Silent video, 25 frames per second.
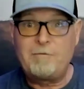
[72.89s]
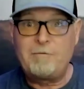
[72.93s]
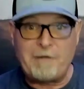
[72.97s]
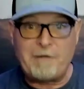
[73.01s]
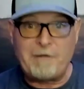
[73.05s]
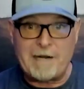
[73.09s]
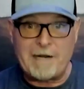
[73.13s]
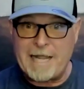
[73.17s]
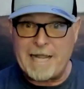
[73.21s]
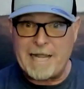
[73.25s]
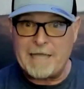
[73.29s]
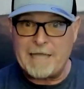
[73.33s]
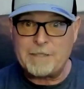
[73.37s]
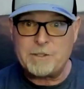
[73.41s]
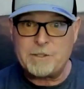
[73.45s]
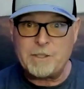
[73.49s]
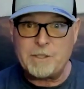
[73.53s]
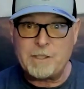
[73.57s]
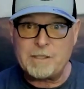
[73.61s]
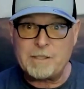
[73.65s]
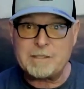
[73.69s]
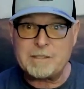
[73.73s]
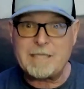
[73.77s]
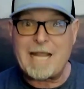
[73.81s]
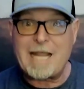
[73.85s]

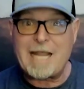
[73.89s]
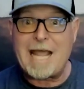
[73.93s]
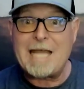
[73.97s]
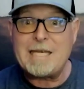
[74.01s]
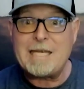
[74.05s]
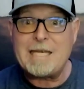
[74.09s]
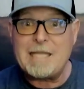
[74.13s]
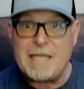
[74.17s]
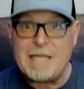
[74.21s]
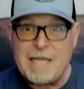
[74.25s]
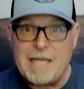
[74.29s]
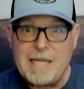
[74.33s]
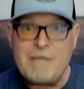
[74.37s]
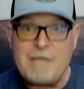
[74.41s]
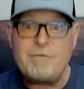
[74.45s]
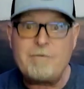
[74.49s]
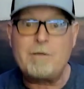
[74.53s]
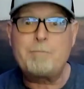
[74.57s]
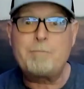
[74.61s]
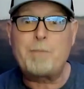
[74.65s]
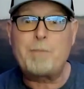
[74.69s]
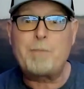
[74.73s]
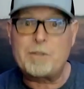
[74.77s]
financials, and even